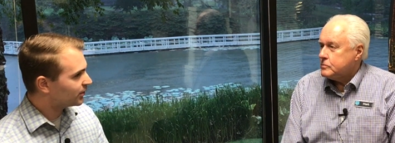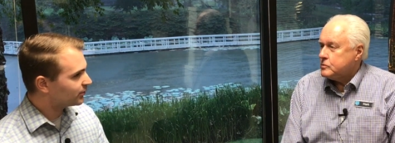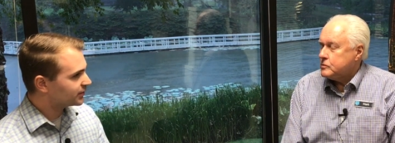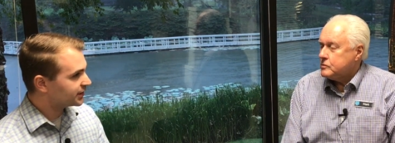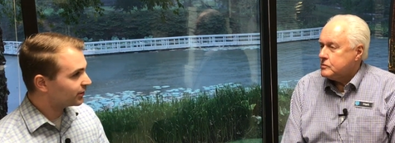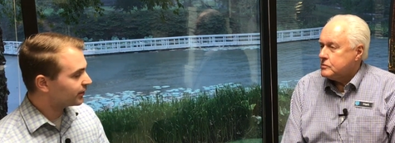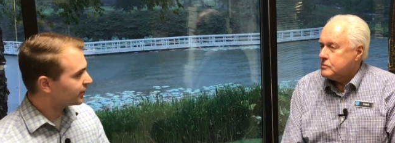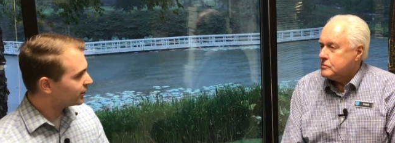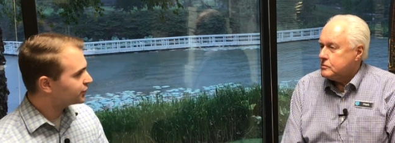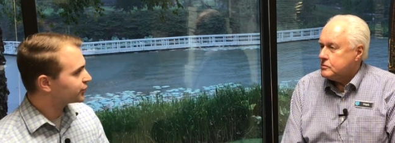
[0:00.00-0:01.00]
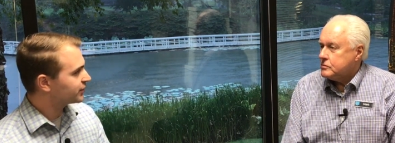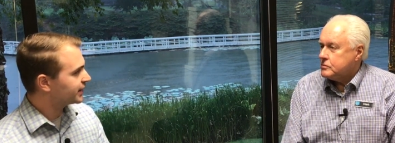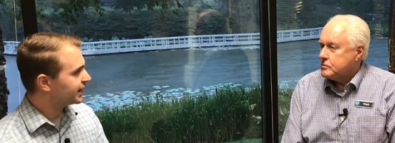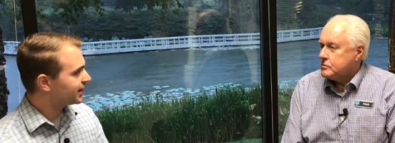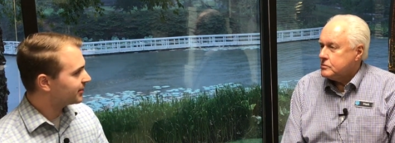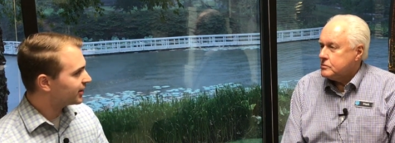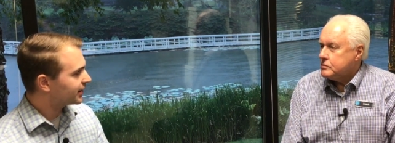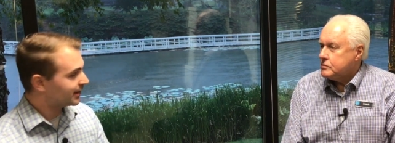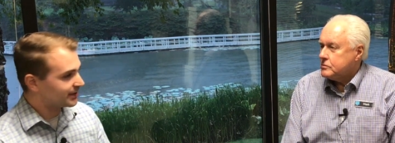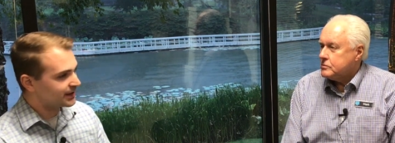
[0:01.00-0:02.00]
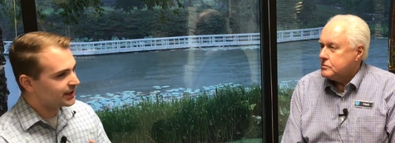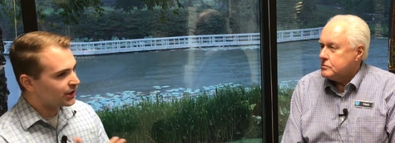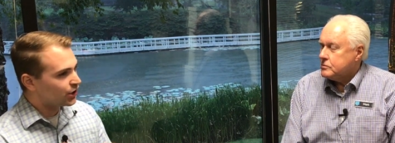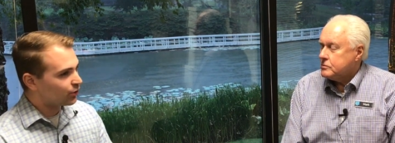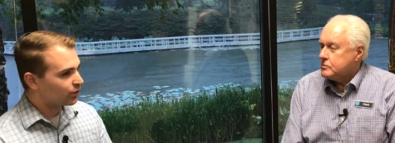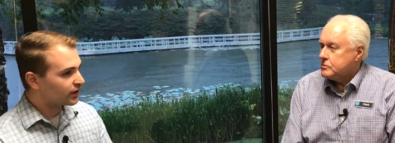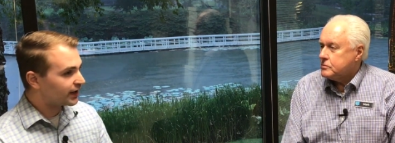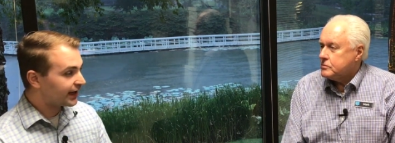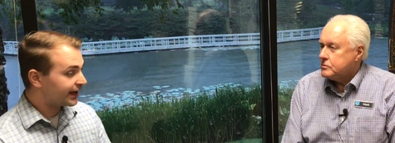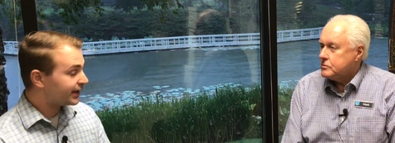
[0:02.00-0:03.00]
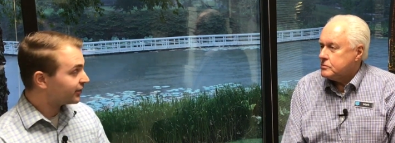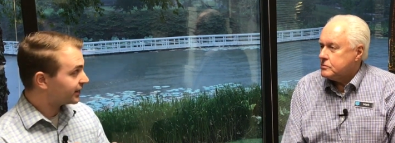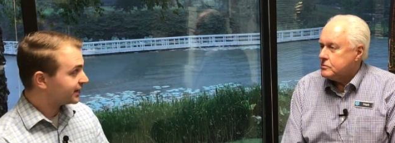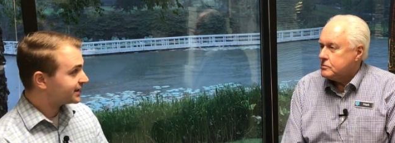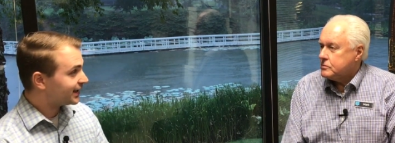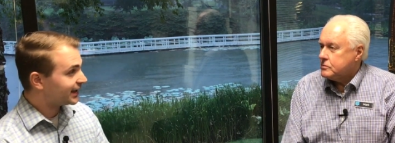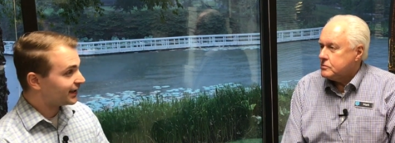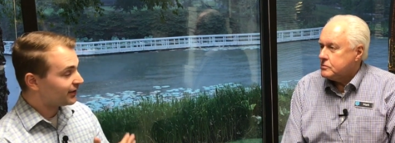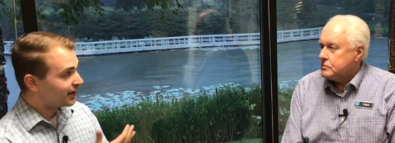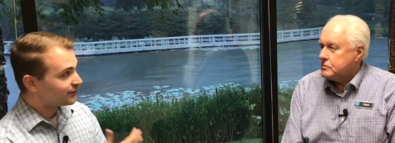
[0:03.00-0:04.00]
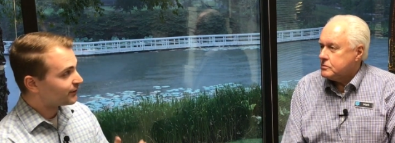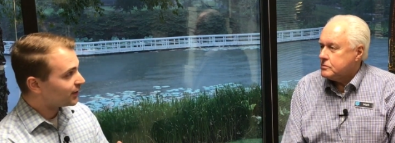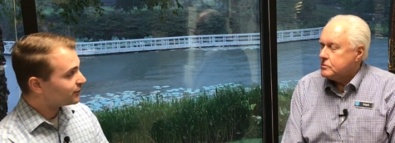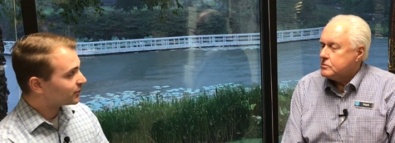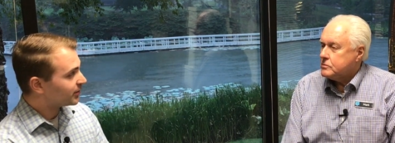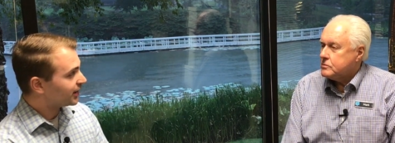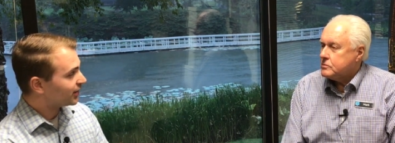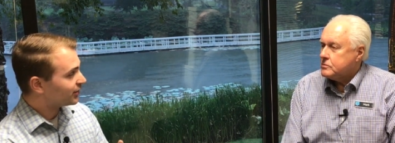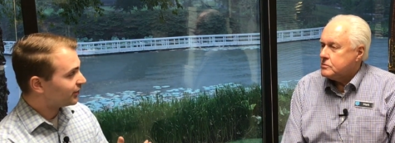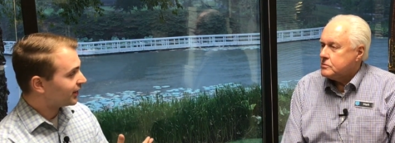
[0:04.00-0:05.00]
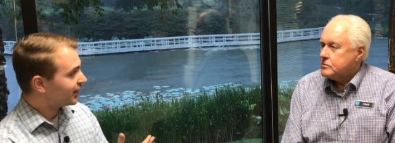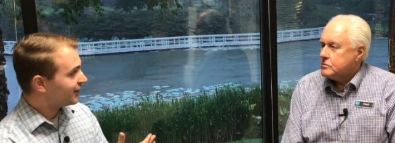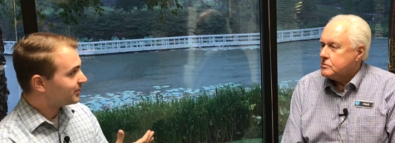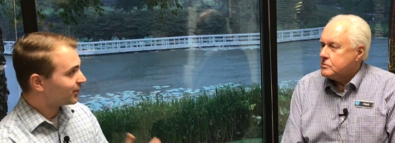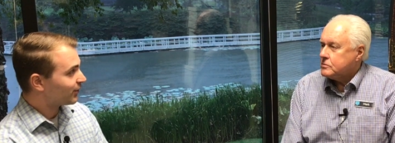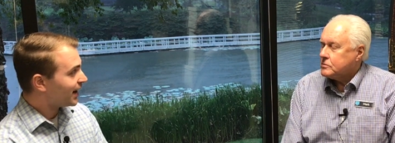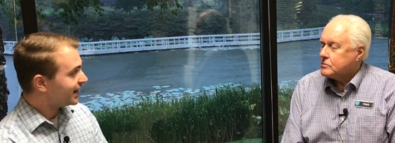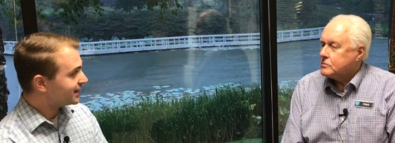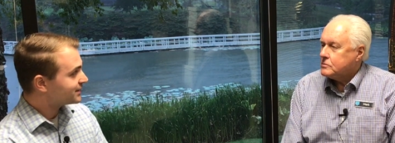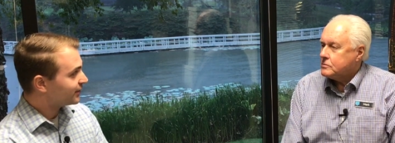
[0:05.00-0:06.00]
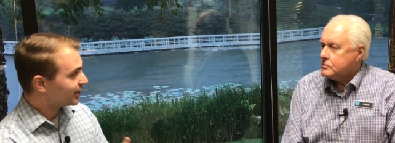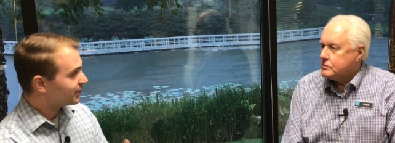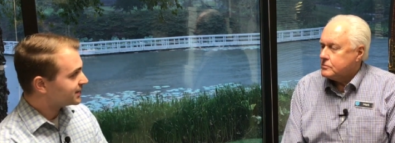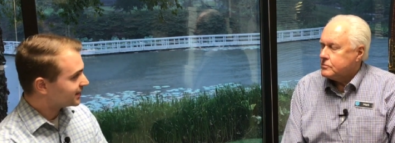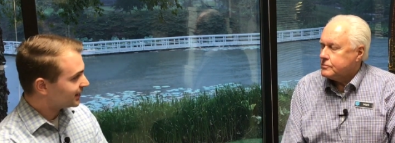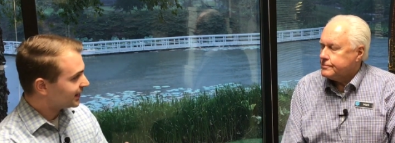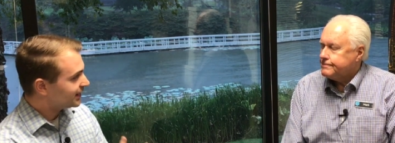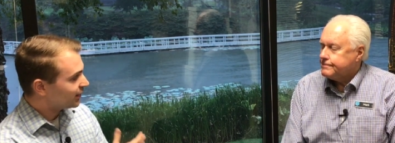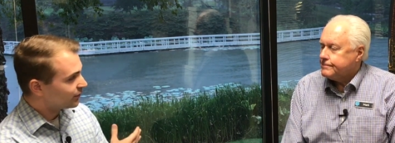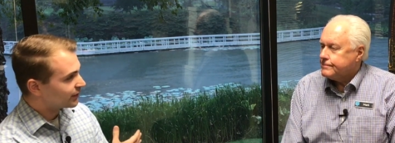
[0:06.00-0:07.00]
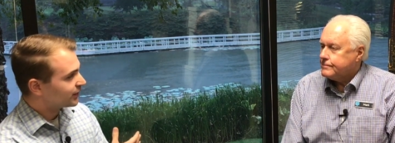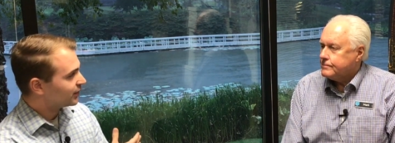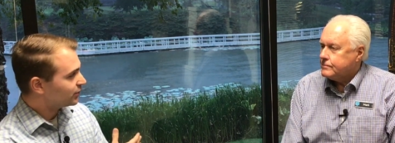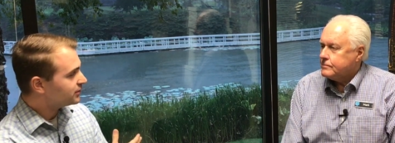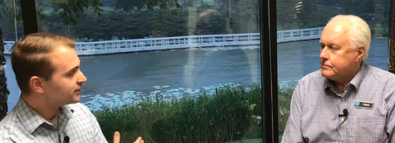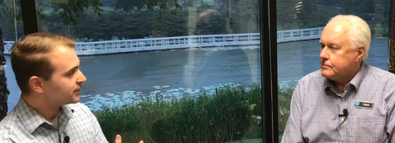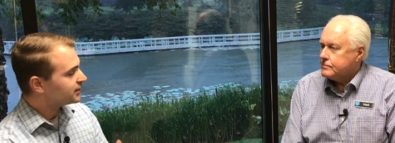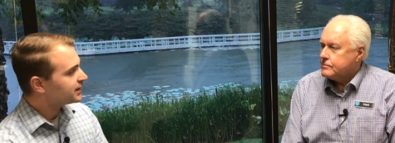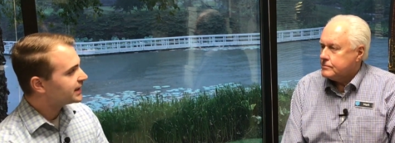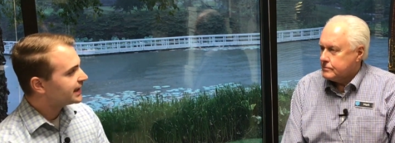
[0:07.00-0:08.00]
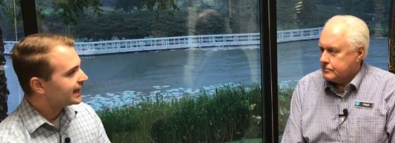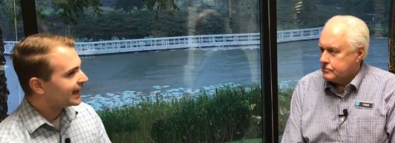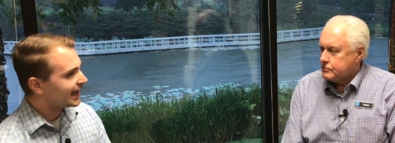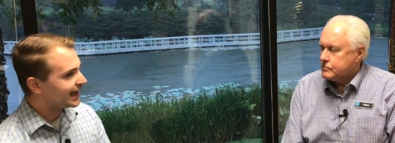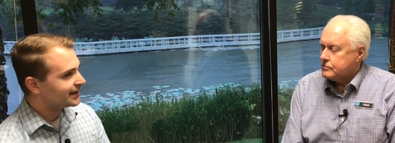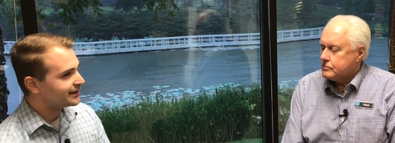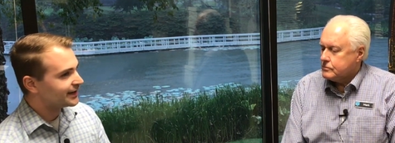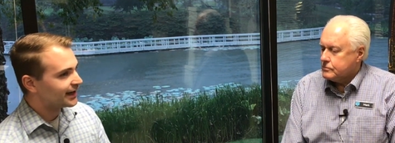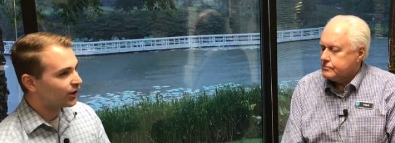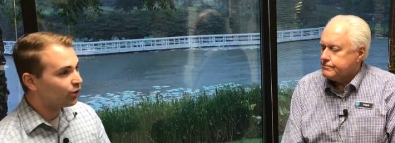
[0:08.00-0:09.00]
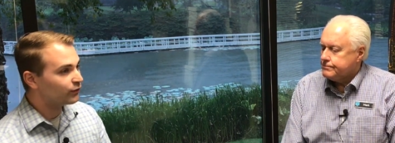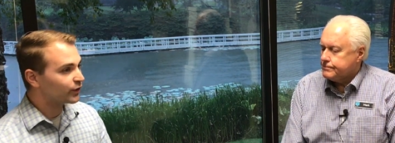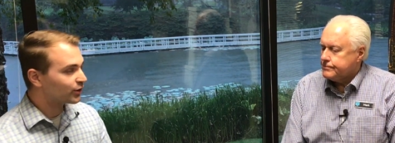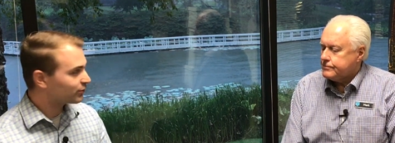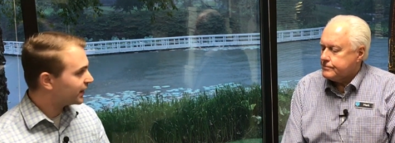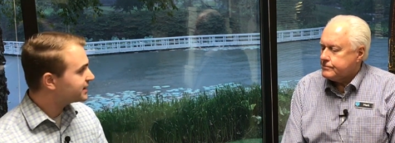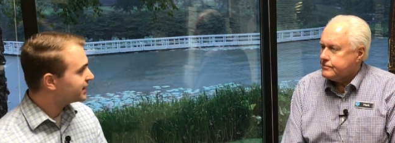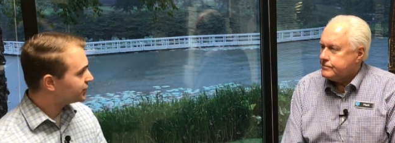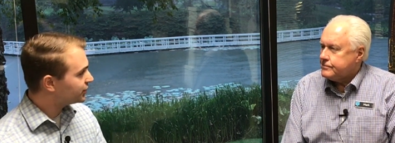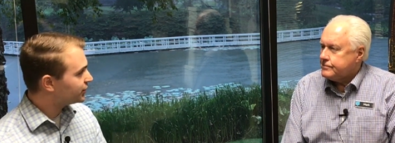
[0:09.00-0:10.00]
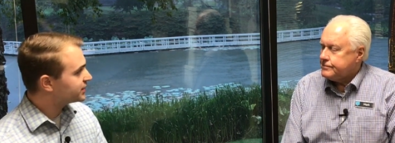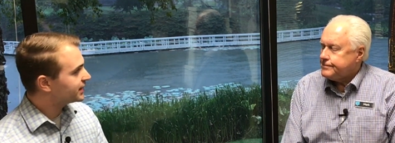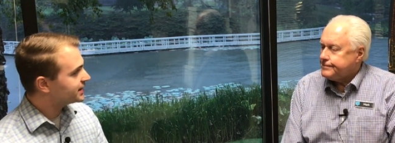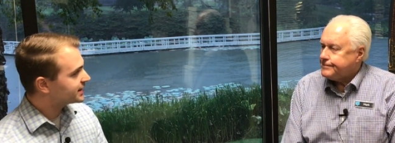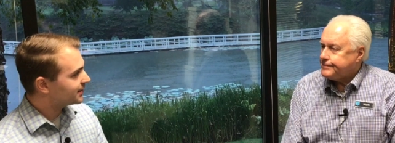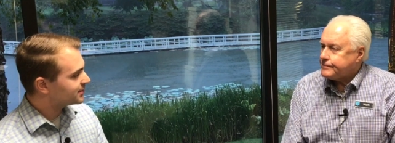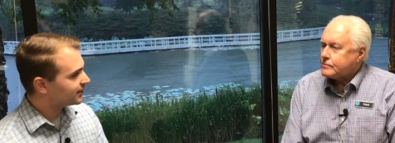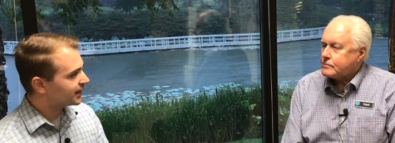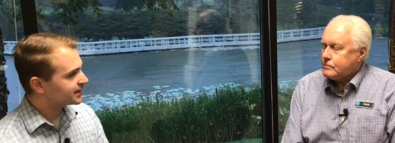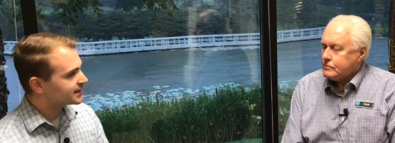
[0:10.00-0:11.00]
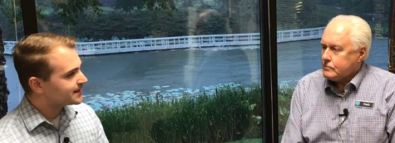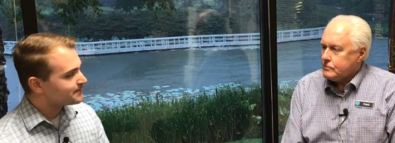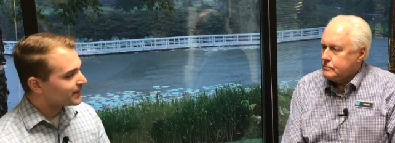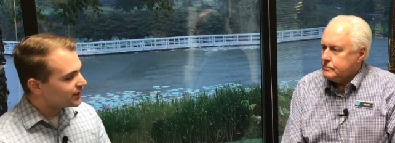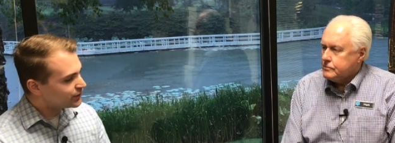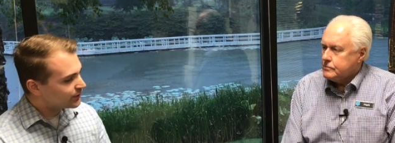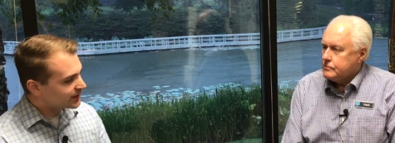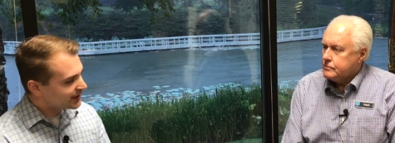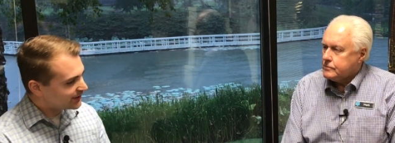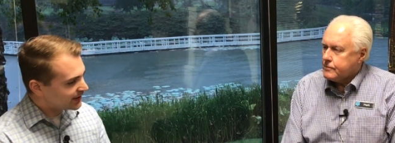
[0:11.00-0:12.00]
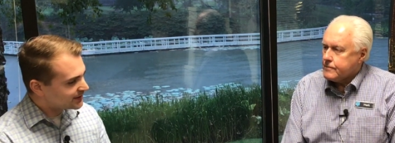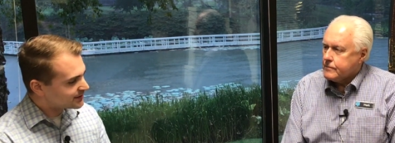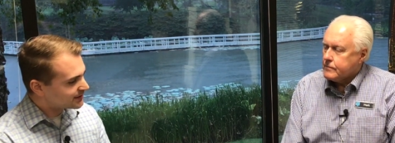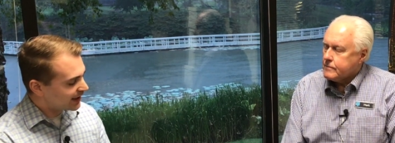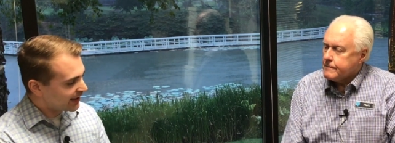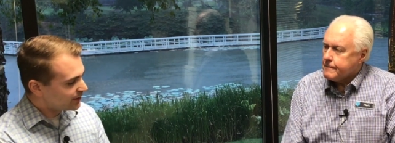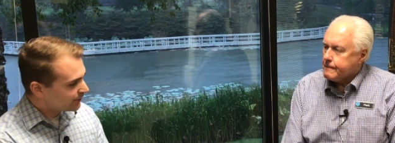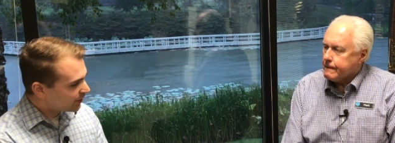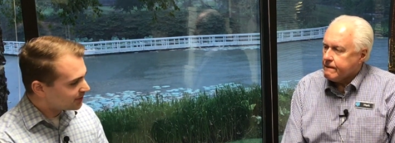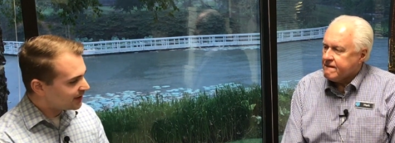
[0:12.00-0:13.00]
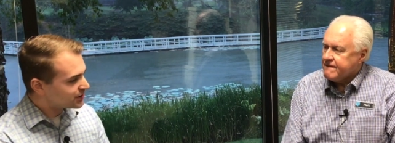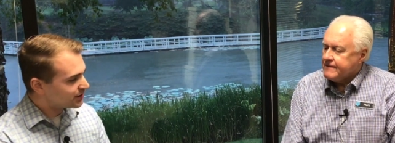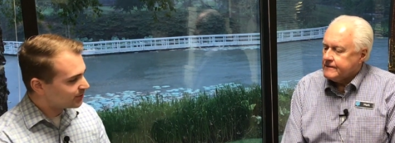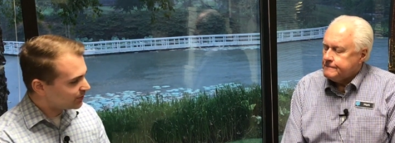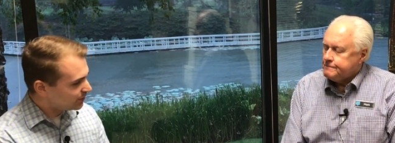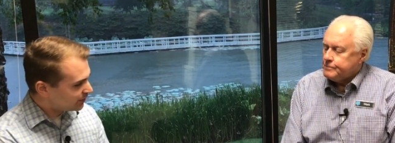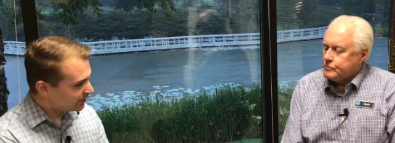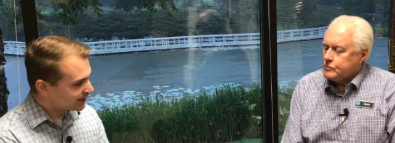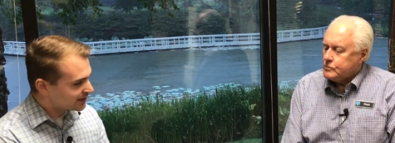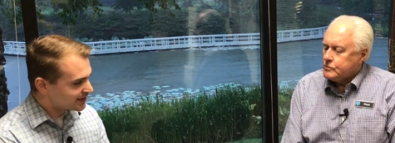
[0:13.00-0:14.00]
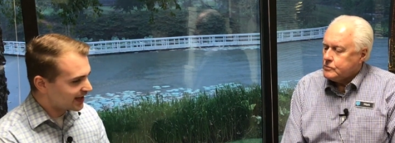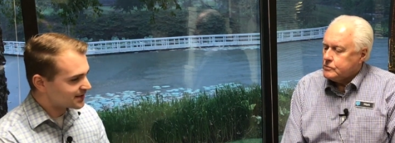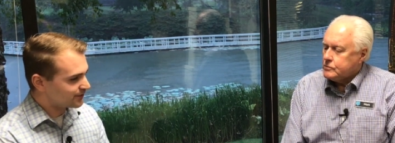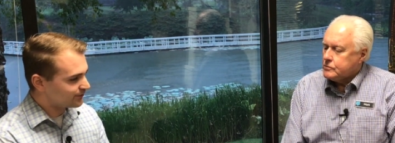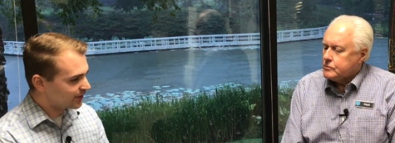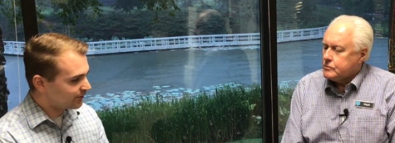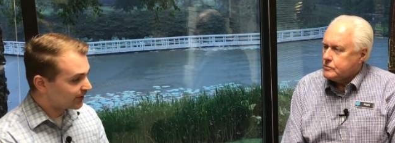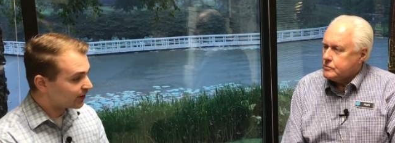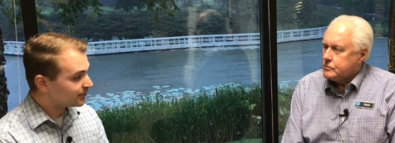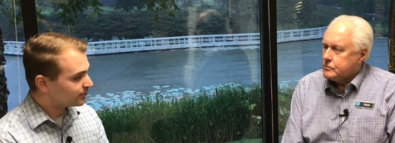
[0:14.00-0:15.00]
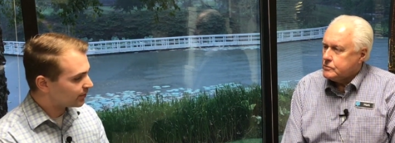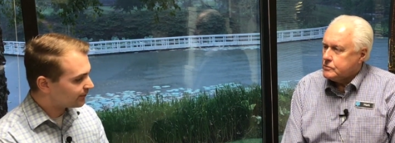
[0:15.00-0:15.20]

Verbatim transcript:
Speaker 1: and what we're dealing with culturally in America. I mean, we're uh, here in Kentucky, not far from here, there have been riots very recently over here in Louisville and uh, over race issues and these types of things. Do you think that this, and you've already mentioned it, but you, you think that this has a, a very